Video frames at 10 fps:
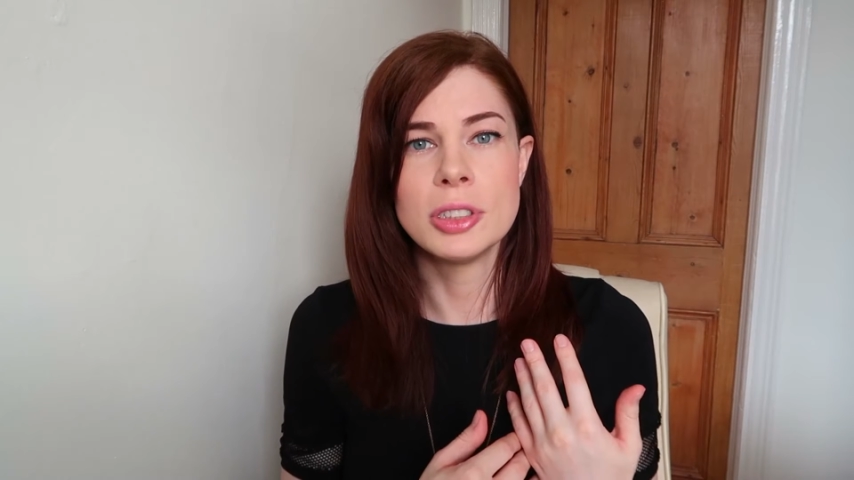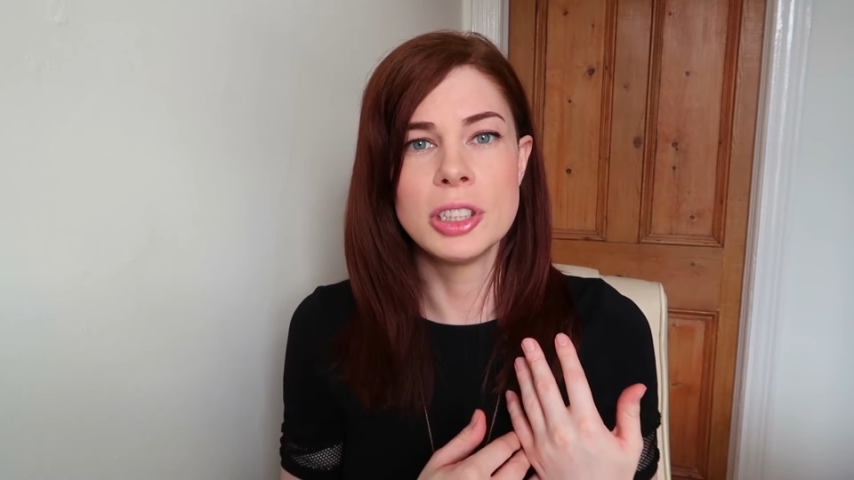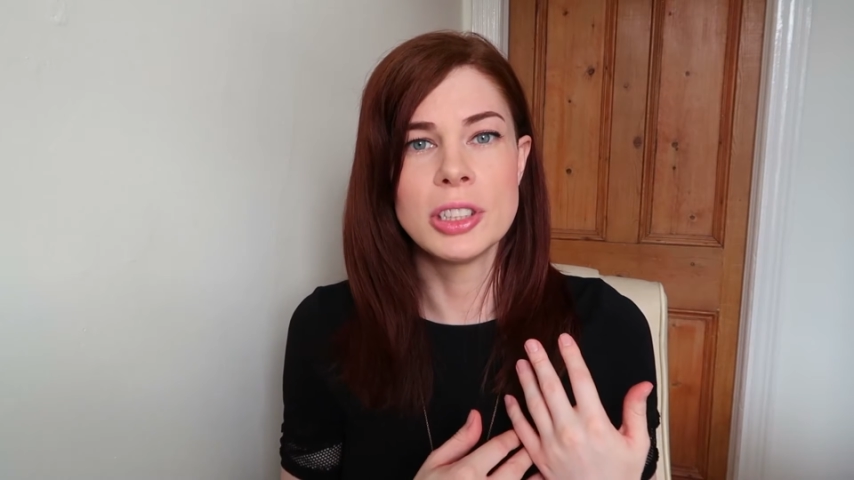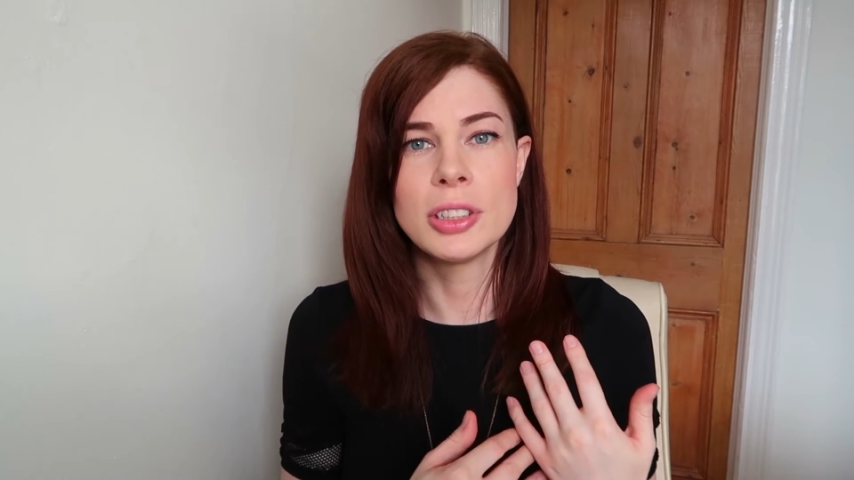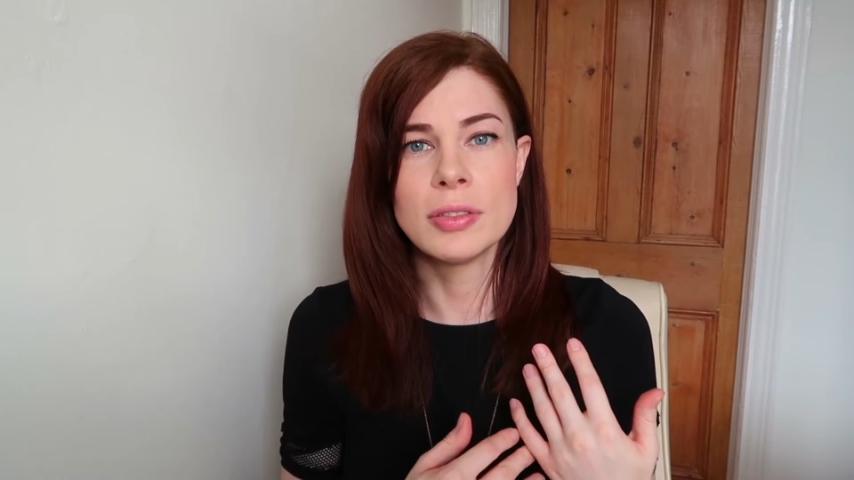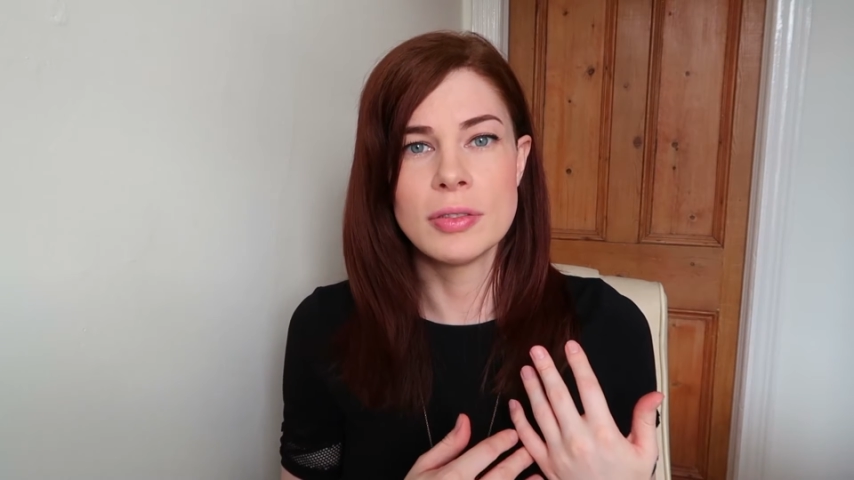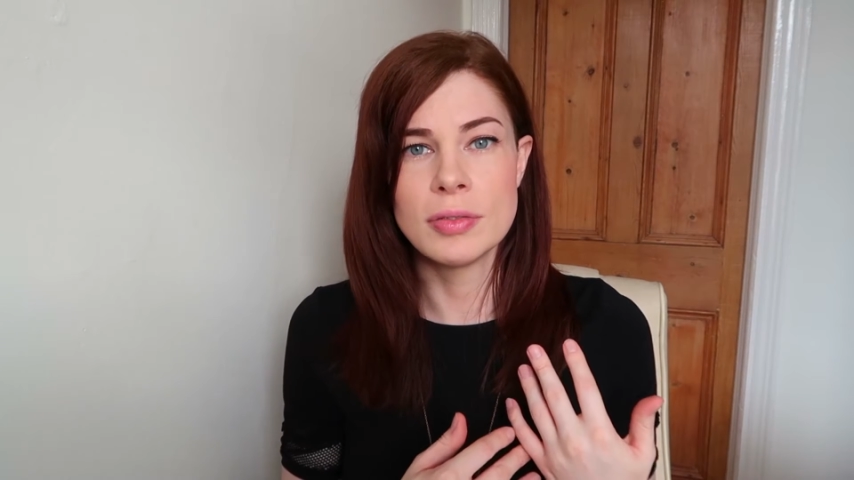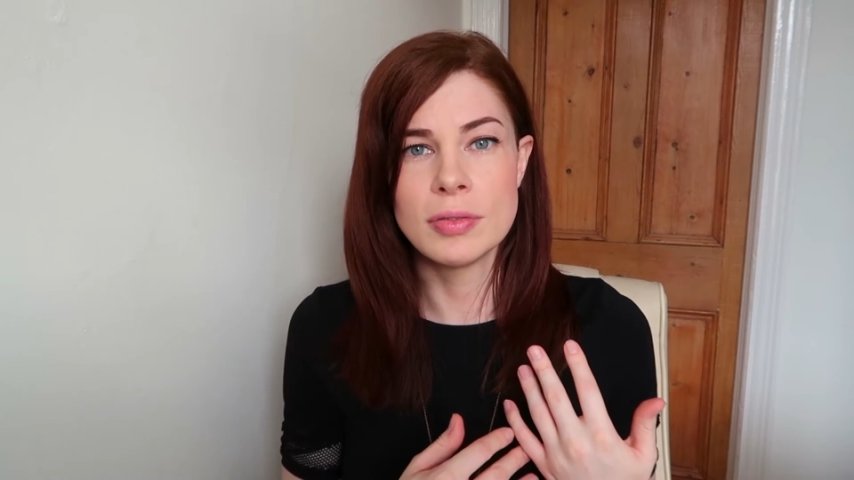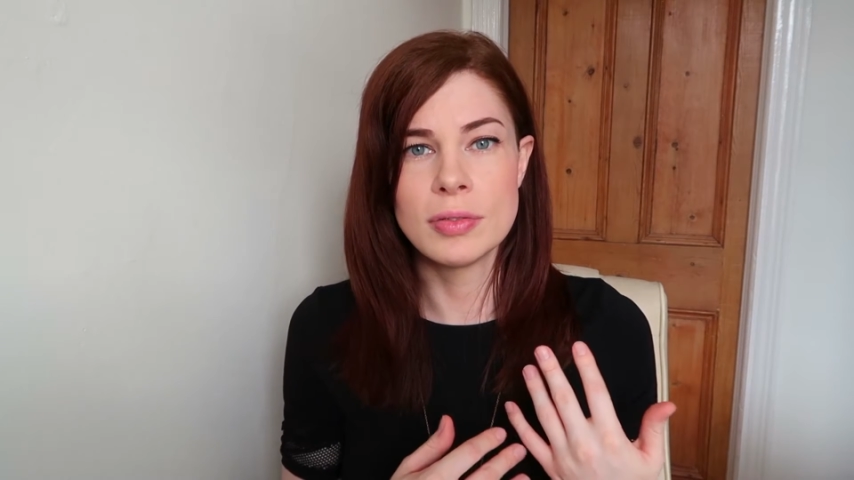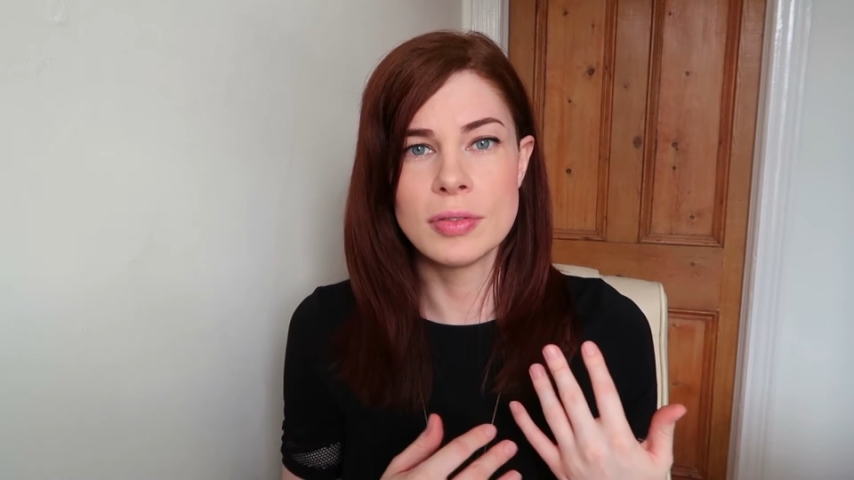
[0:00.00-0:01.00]
just
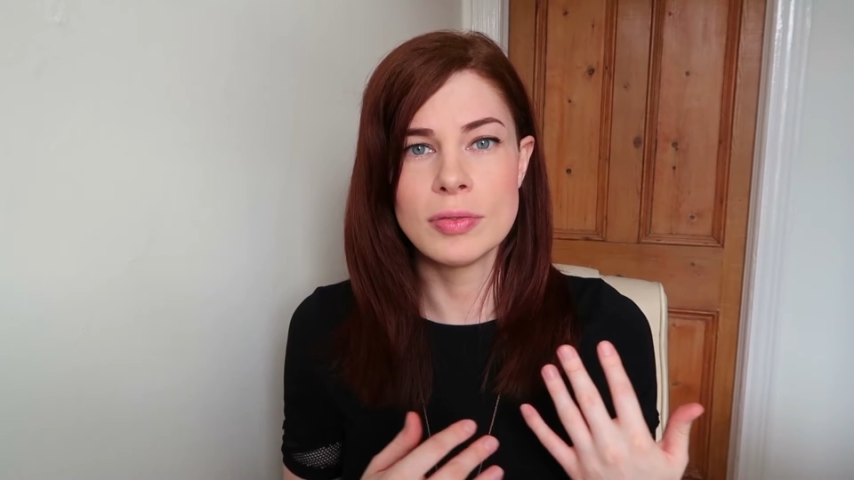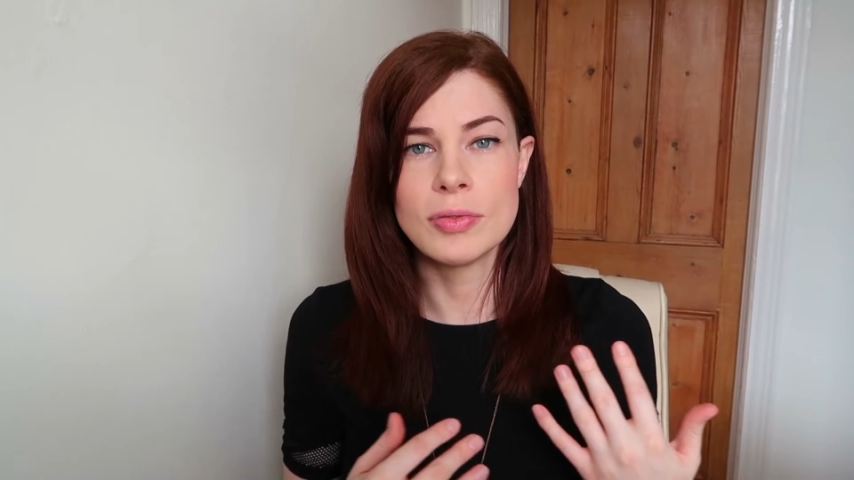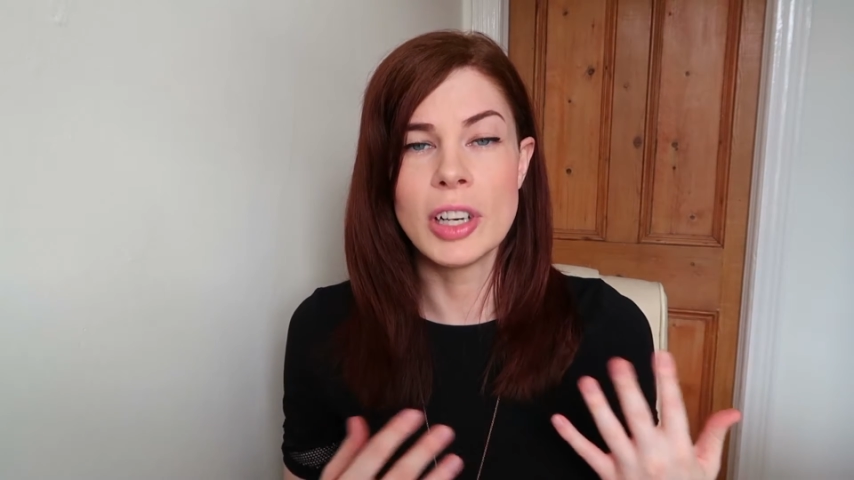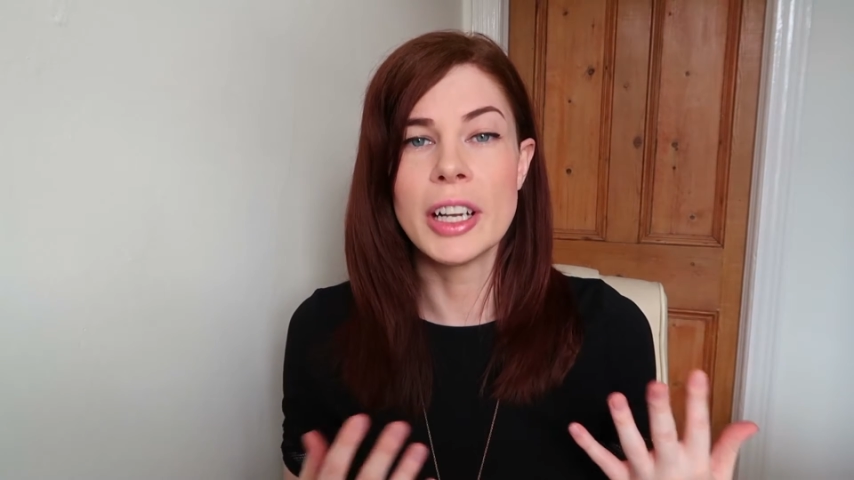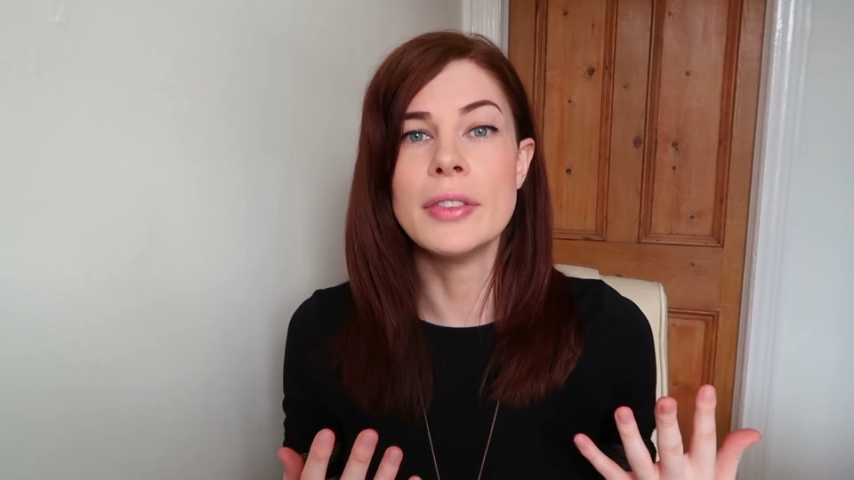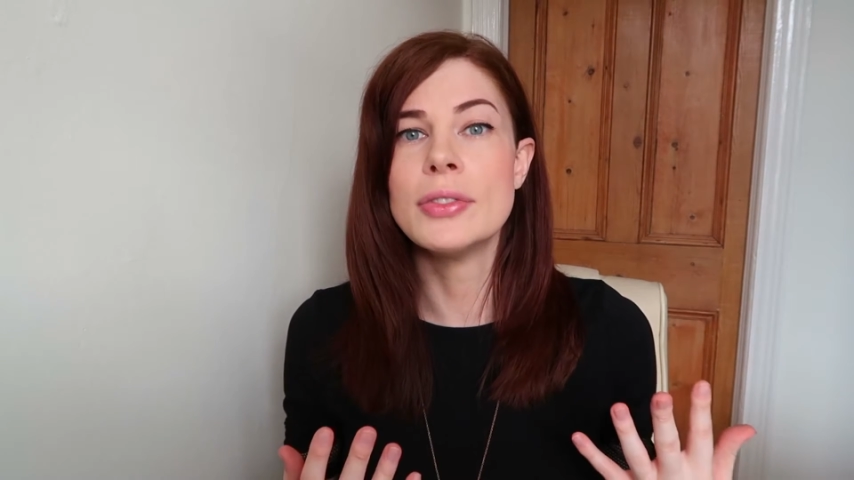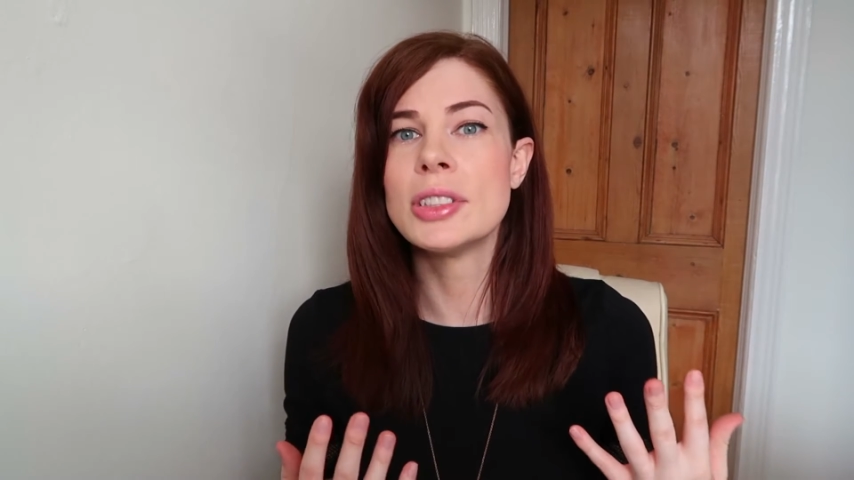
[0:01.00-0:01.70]
rave